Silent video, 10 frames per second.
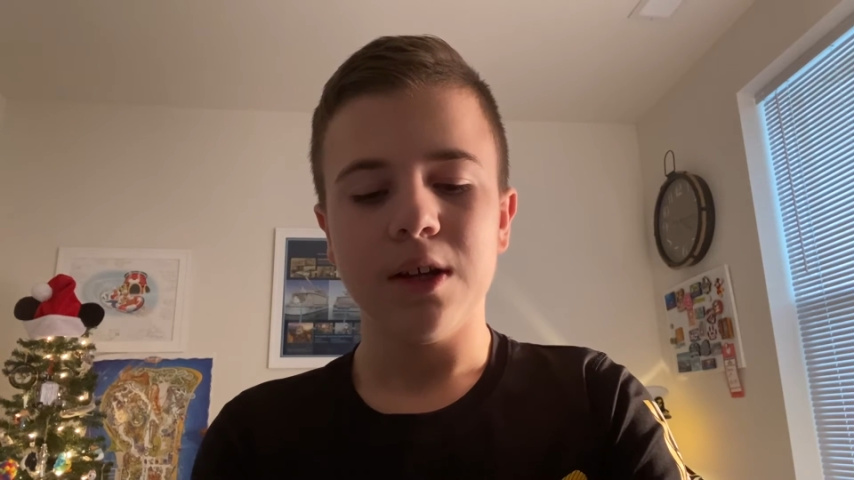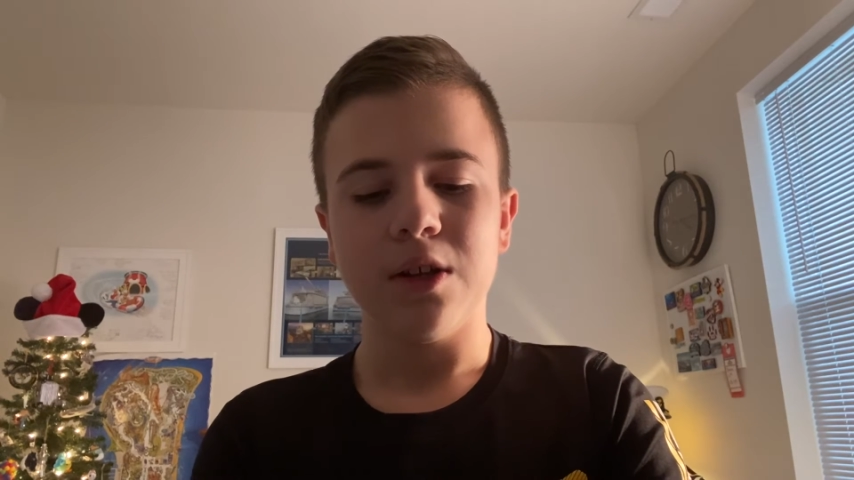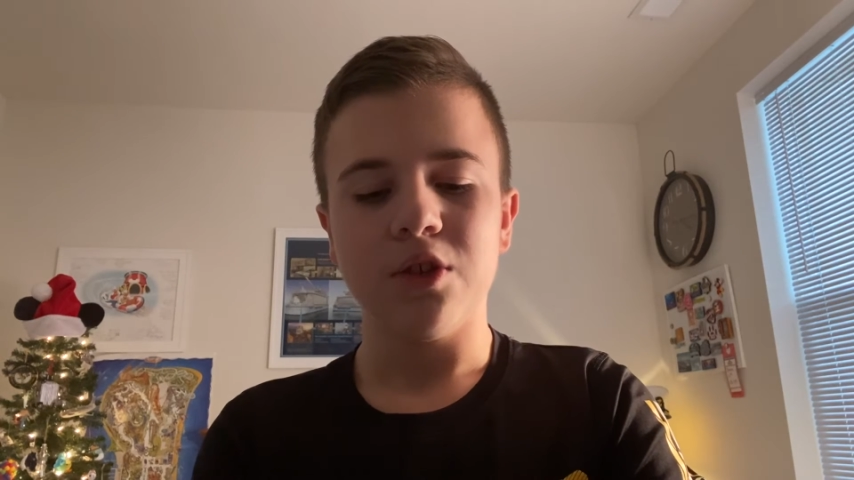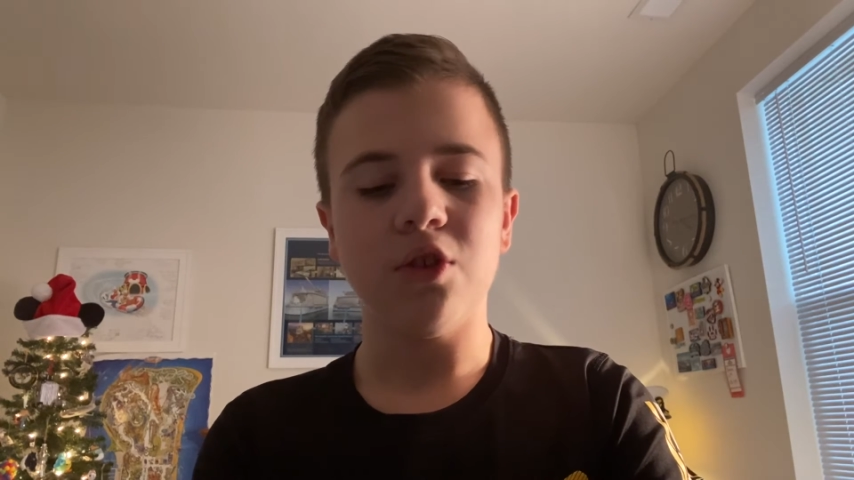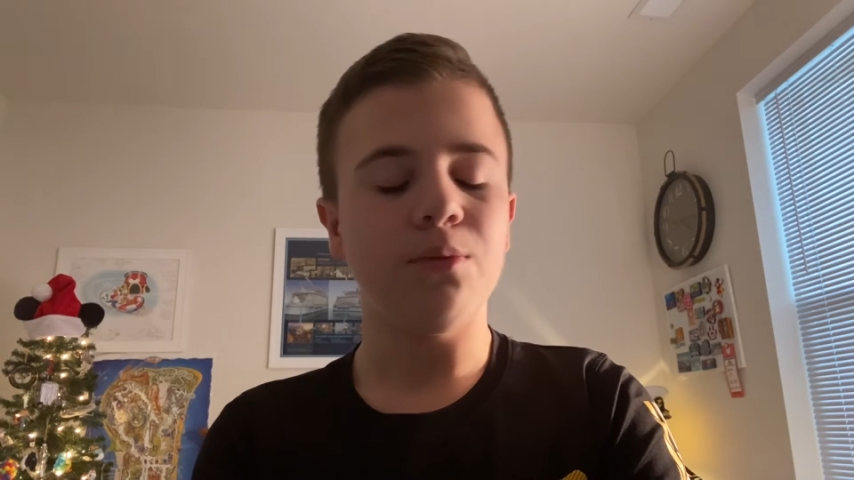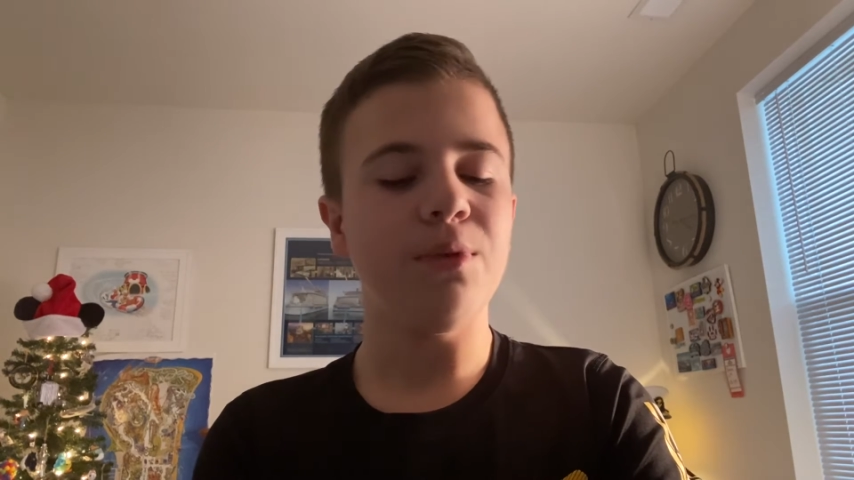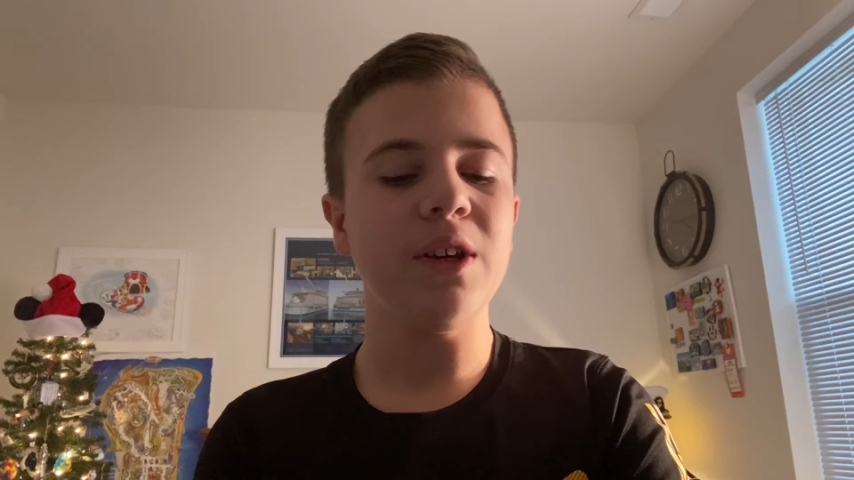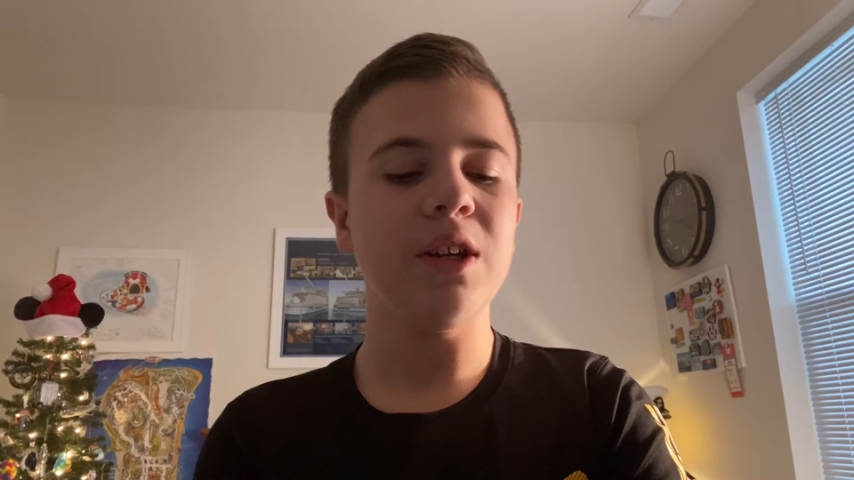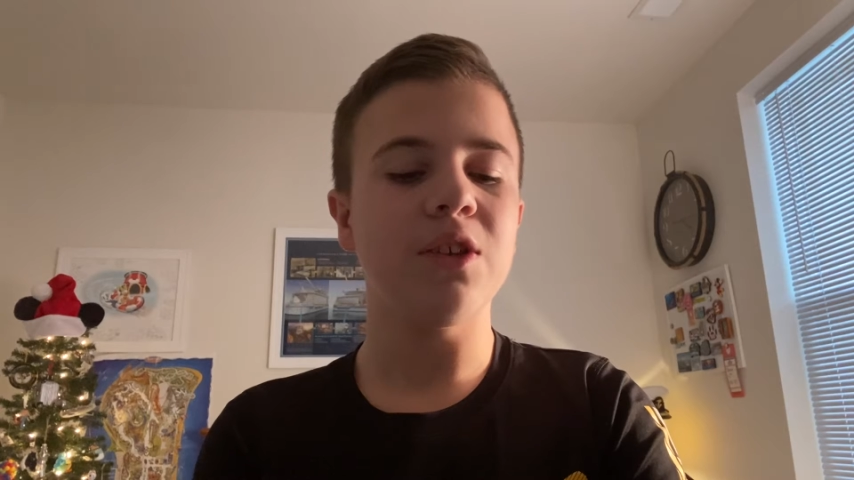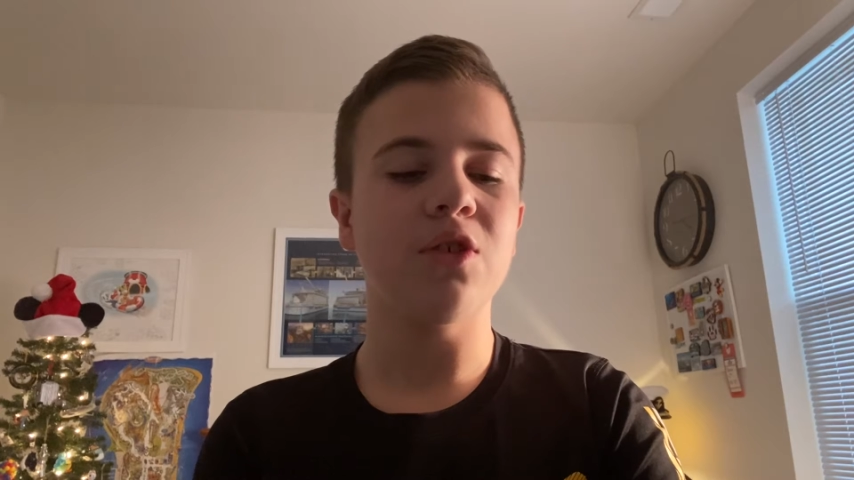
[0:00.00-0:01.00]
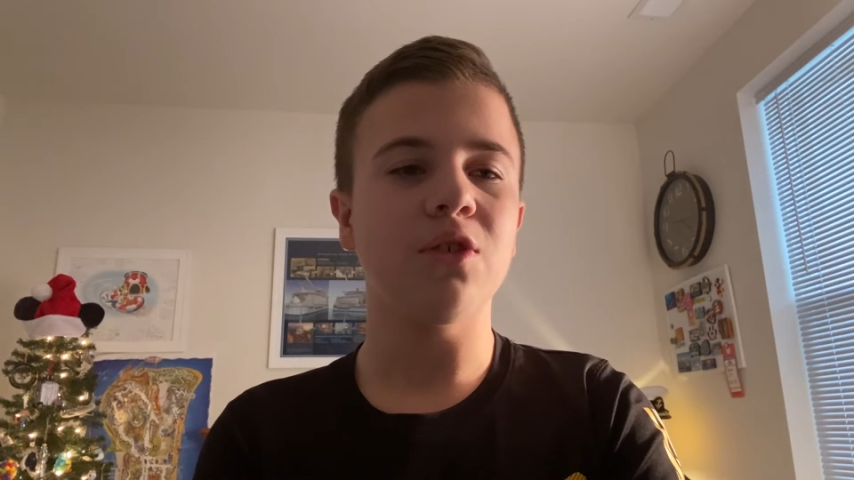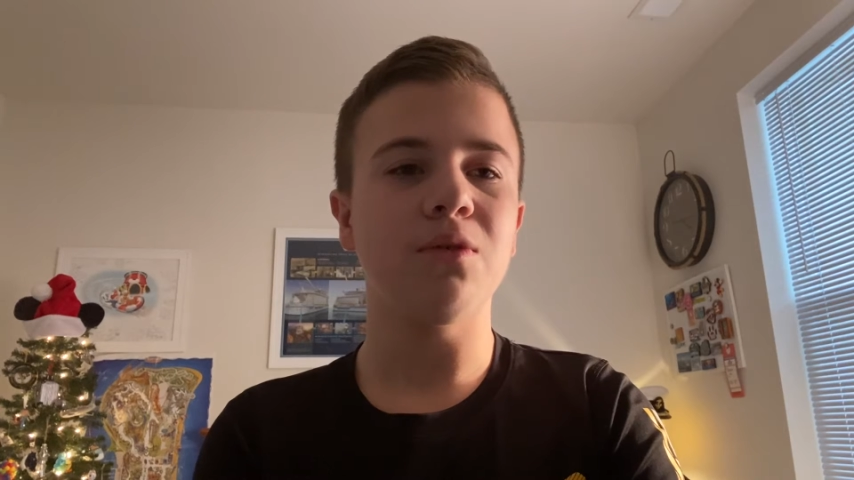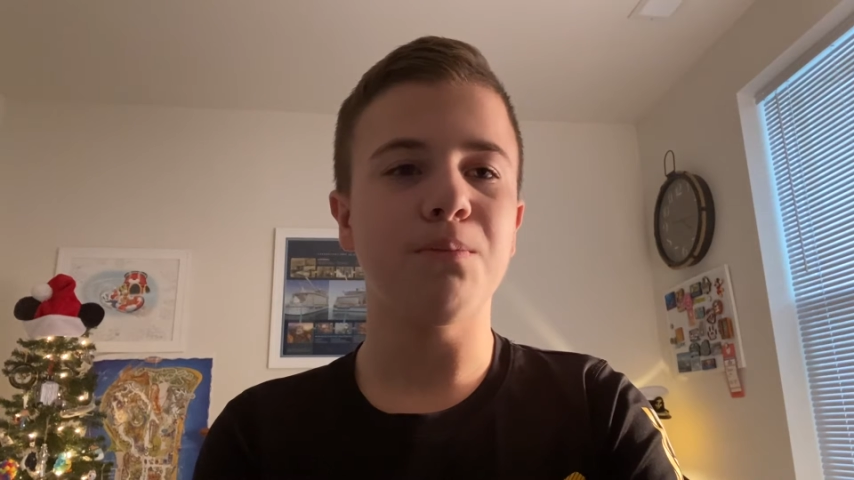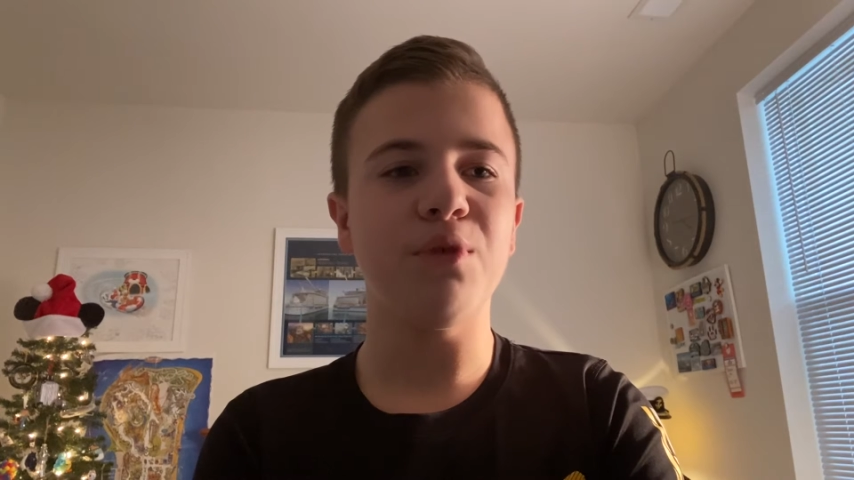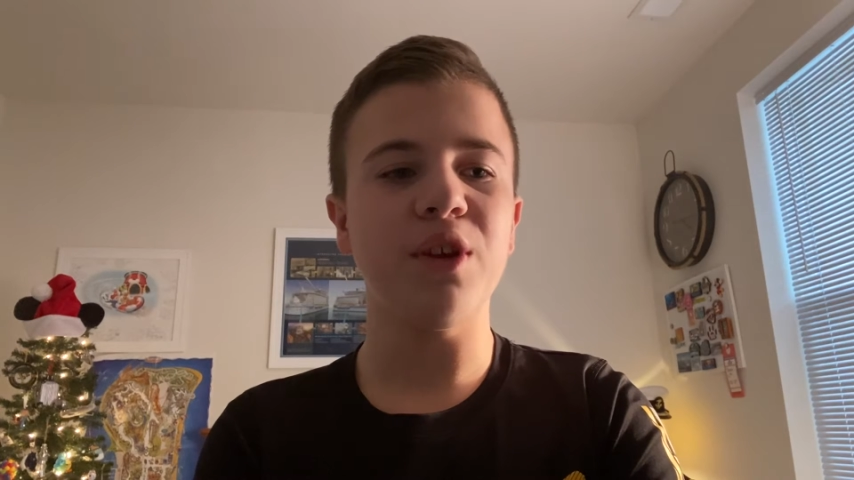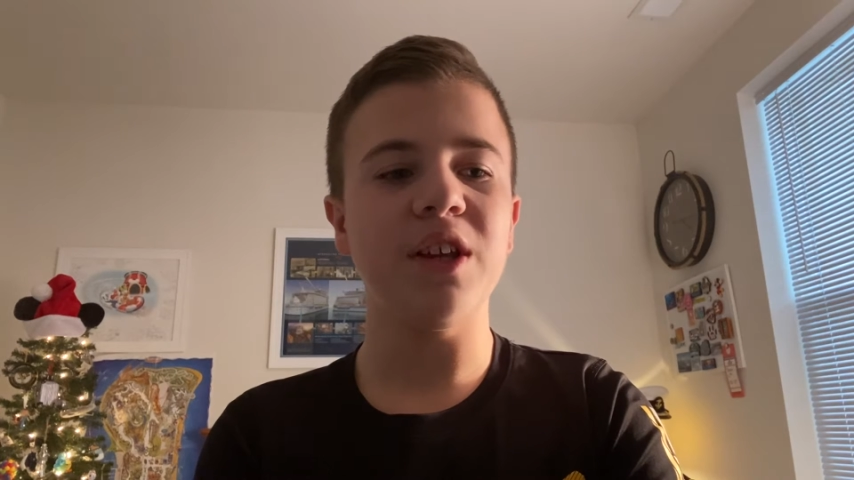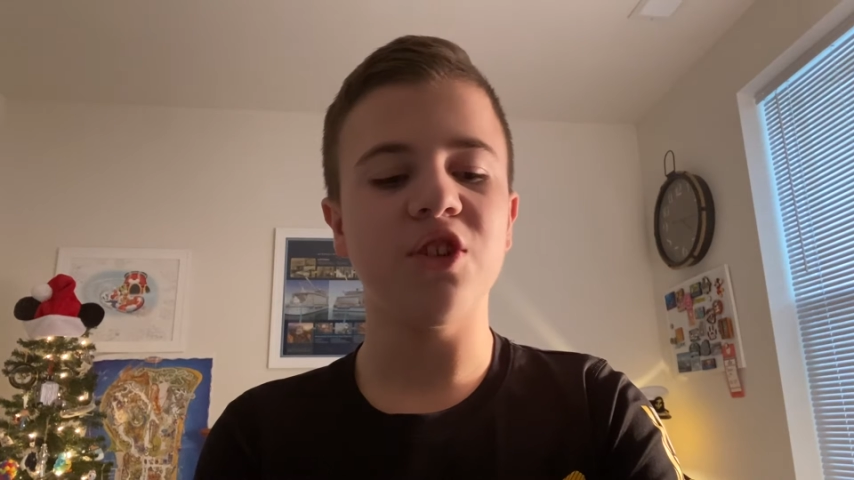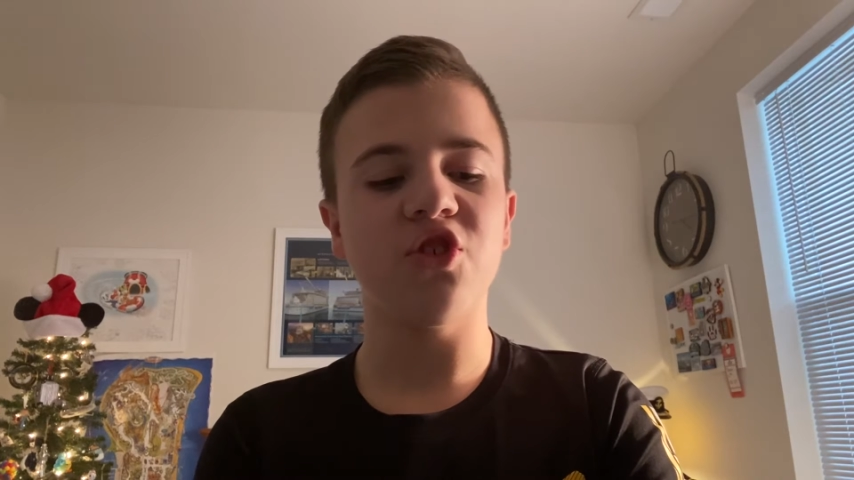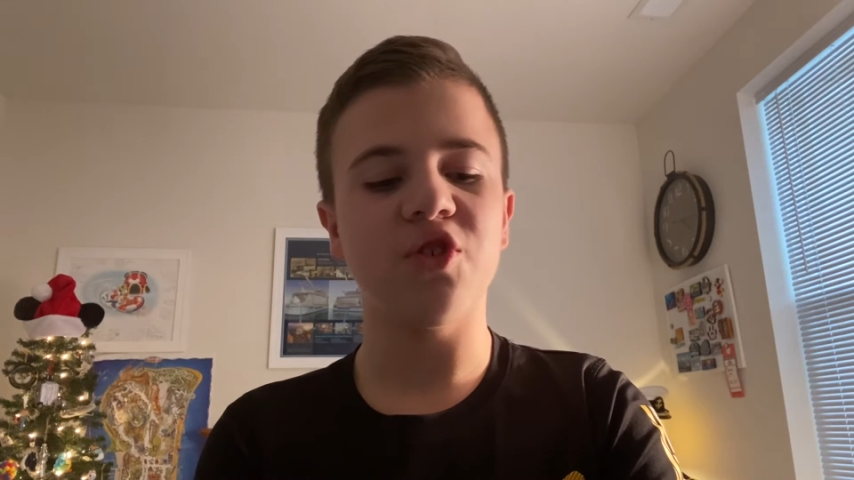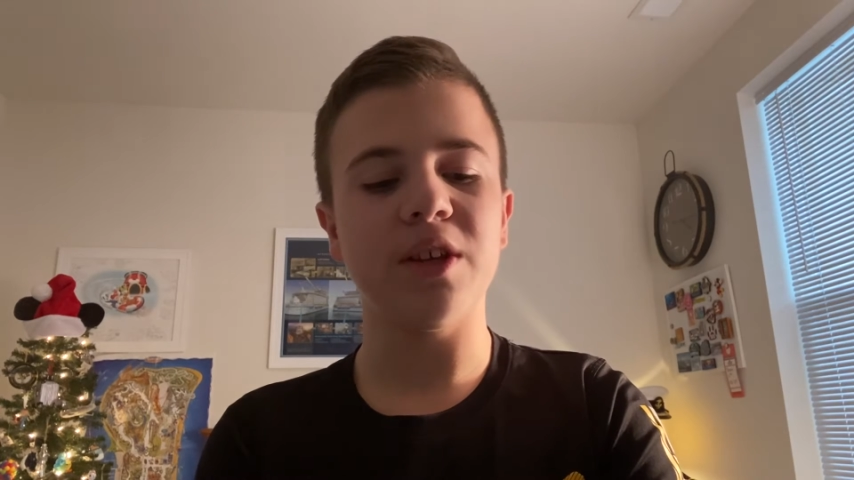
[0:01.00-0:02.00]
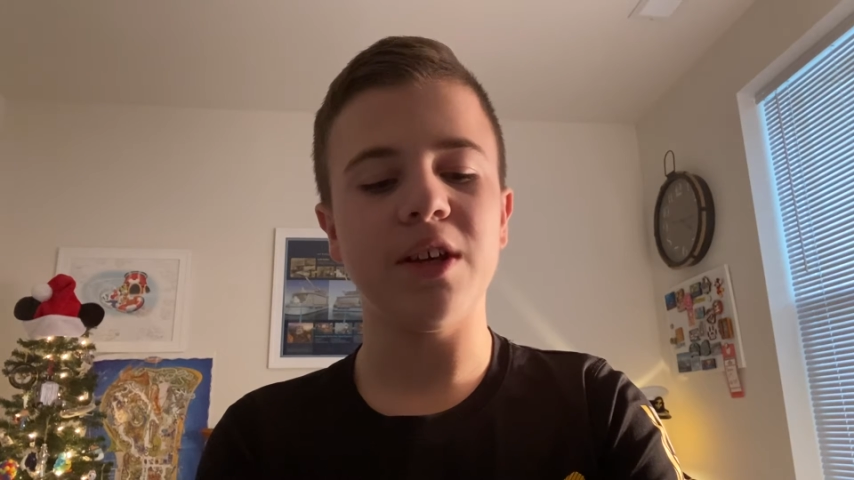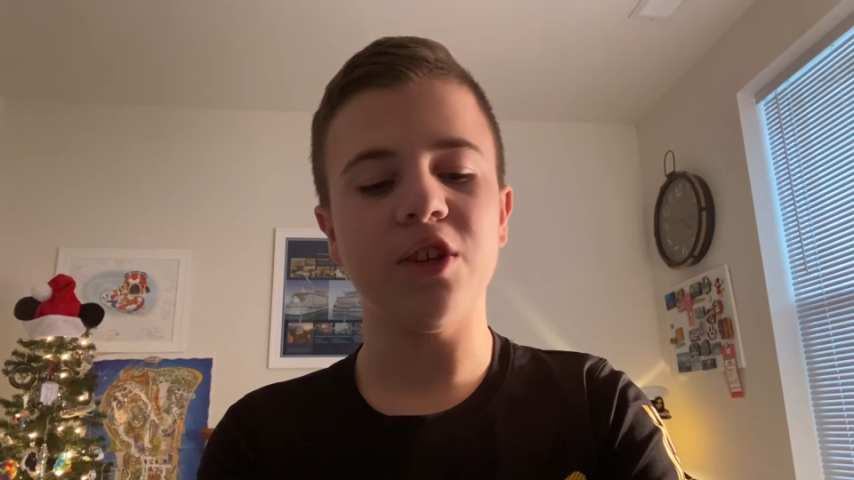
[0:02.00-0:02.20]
So pretty interesting